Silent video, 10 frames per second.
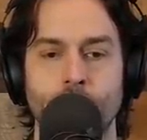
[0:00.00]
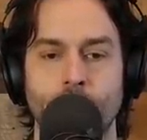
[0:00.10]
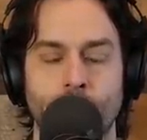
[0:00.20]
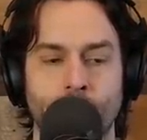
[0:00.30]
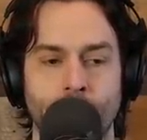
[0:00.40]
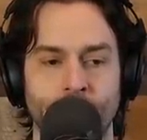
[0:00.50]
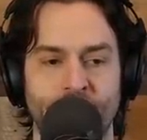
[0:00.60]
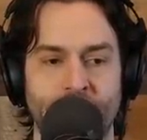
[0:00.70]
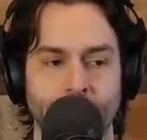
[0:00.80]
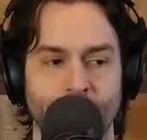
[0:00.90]

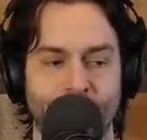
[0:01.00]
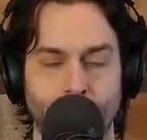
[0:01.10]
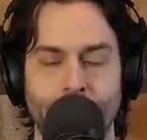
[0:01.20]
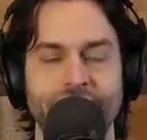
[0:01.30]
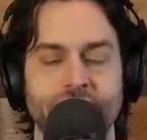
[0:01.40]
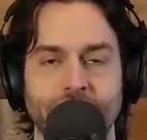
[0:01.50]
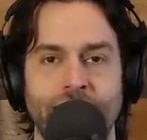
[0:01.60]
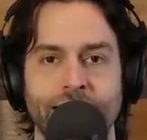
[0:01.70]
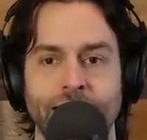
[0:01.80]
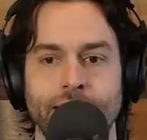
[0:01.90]
that fluorescent
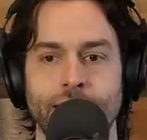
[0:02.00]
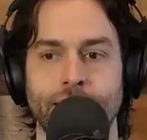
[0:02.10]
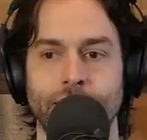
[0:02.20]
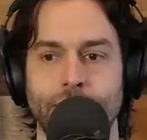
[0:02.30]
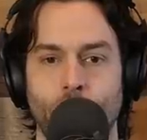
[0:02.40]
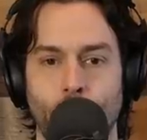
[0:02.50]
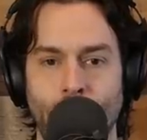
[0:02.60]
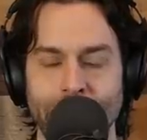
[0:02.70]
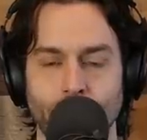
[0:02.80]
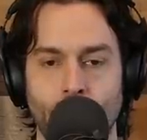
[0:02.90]
lighting,
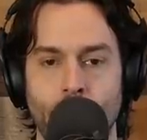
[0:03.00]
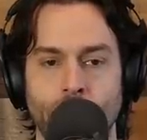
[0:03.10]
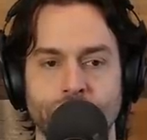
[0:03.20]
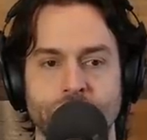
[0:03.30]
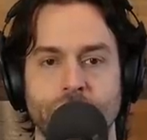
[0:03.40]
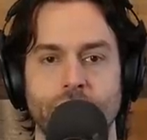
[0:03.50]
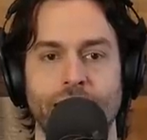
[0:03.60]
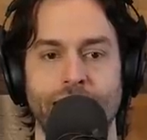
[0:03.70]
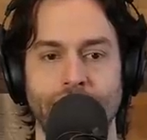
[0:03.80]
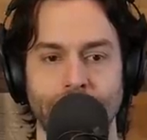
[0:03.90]
white walls,
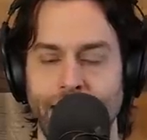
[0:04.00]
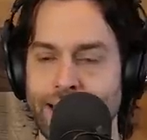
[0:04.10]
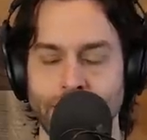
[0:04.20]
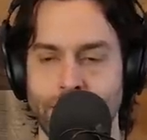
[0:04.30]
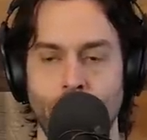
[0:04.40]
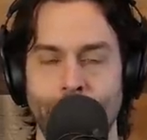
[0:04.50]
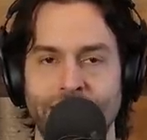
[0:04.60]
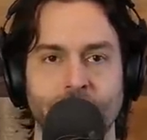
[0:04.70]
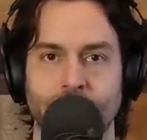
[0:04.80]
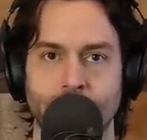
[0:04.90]
and don't
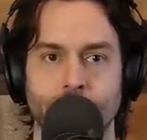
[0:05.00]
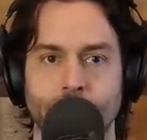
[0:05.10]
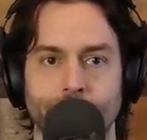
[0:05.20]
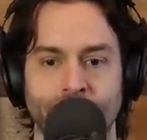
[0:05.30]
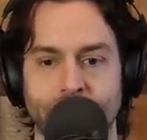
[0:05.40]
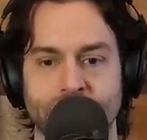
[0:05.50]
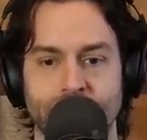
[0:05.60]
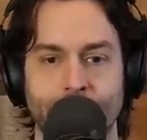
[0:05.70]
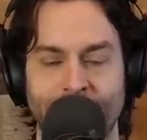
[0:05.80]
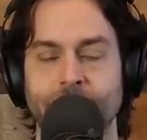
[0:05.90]
make it cute, because
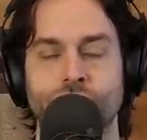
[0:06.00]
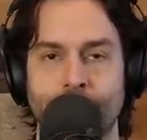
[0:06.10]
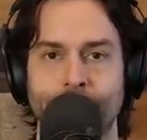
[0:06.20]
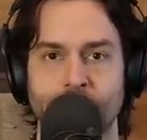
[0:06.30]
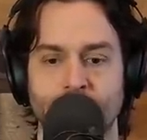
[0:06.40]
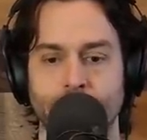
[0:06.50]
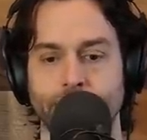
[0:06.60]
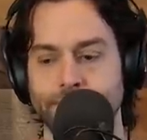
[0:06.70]
make it drab as shit.